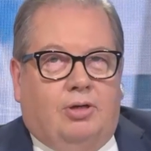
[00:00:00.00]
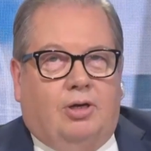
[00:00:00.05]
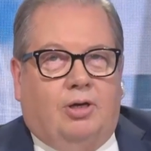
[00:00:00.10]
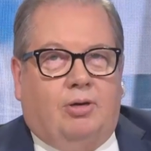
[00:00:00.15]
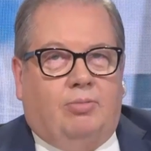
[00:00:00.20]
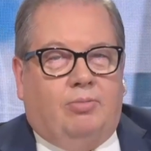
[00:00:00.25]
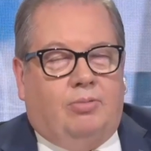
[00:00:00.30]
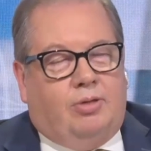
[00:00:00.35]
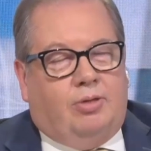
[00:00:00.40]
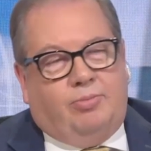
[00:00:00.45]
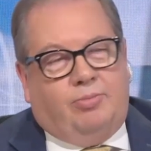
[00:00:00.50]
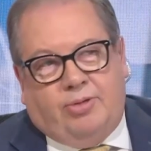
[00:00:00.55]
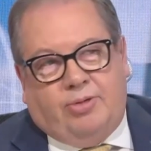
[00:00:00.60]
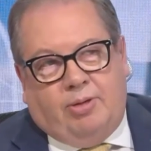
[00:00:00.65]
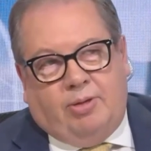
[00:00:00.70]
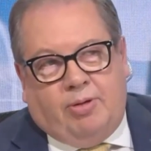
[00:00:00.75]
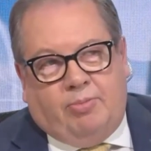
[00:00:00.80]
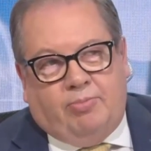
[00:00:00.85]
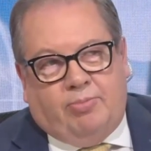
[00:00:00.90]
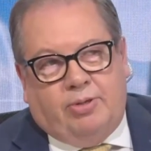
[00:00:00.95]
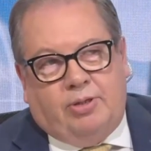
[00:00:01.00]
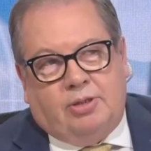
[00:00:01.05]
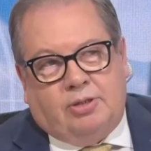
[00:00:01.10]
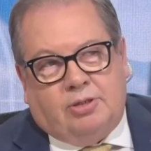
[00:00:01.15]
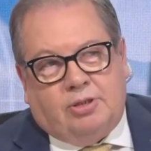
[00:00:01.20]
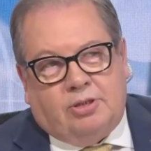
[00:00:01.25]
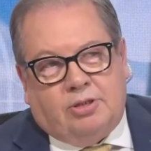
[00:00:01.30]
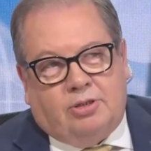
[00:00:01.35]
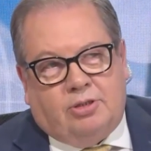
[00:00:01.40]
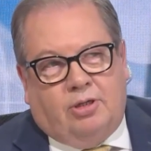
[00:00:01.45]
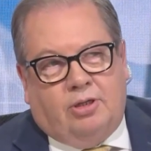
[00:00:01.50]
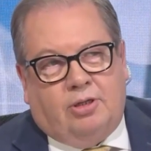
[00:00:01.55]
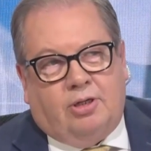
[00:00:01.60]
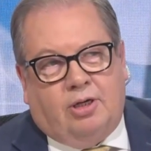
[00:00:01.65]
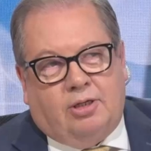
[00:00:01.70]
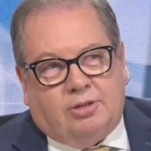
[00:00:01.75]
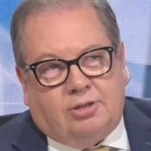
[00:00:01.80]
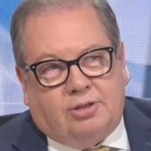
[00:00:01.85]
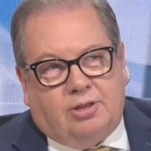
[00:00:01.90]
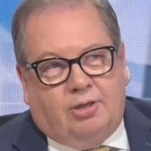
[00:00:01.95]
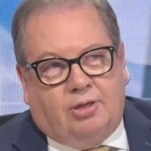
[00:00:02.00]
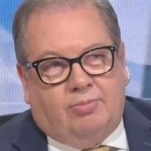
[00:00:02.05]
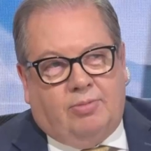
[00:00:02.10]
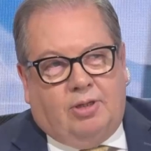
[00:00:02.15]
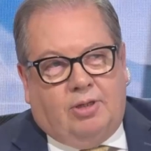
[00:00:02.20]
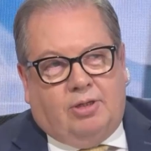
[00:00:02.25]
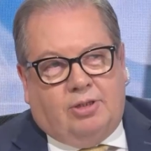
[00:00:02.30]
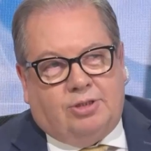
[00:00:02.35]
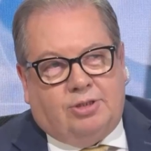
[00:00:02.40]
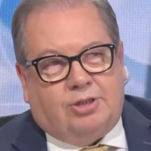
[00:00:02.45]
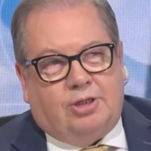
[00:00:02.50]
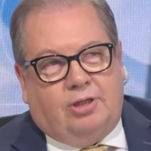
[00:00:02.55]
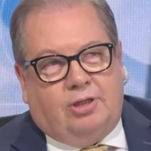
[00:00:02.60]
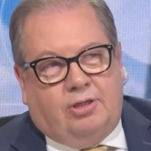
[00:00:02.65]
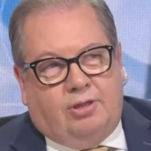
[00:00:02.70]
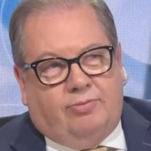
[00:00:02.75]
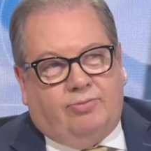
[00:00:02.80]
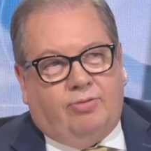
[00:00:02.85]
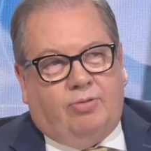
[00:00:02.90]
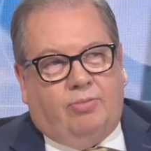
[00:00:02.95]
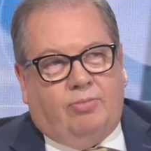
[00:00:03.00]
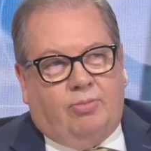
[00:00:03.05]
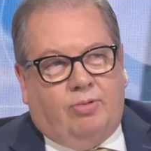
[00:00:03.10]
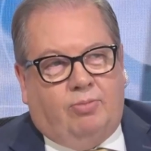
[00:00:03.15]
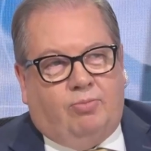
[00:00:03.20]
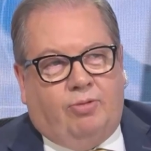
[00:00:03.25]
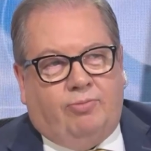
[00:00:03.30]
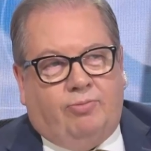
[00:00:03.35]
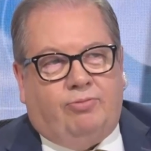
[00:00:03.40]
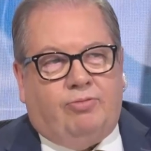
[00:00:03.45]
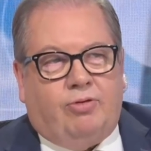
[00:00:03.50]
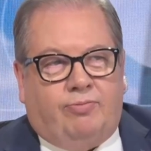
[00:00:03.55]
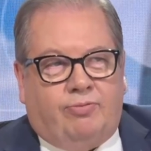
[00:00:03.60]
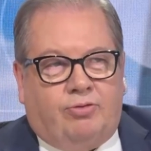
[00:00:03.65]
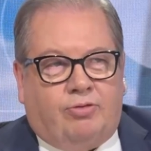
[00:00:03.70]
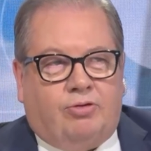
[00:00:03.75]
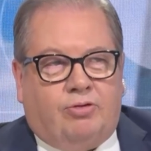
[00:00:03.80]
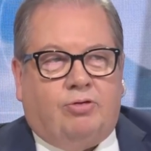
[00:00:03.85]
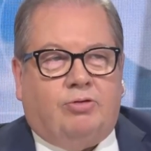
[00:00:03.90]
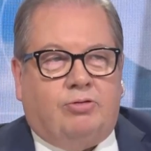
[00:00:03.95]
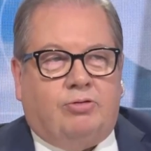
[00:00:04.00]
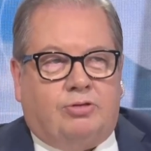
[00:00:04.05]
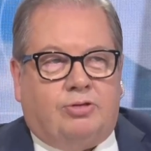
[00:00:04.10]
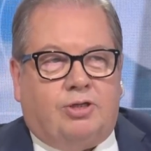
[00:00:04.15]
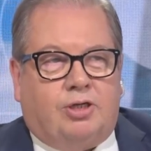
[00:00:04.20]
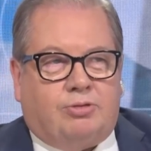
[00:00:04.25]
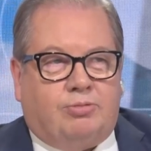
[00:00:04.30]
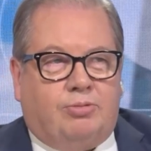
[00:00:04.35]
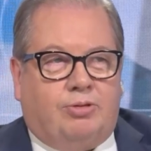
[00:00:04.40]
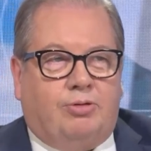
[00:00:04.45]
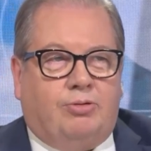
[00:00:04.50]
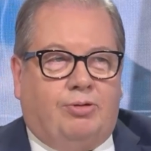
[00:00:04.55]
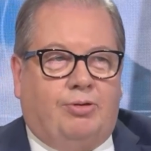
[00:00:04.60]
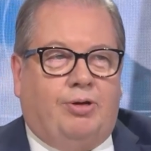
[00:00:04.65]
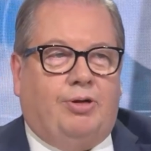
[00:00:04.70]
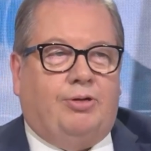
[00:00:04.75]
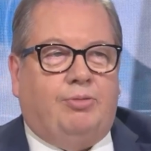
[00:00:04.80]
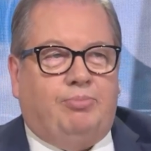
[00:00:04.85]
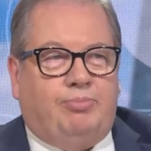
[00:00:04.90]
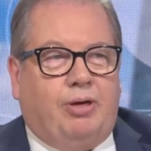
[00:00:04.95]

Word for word: um, Lib Dem MPs. It's like that um, scene from mm. One Flew Over the Cuckoo's Nest when they all go out the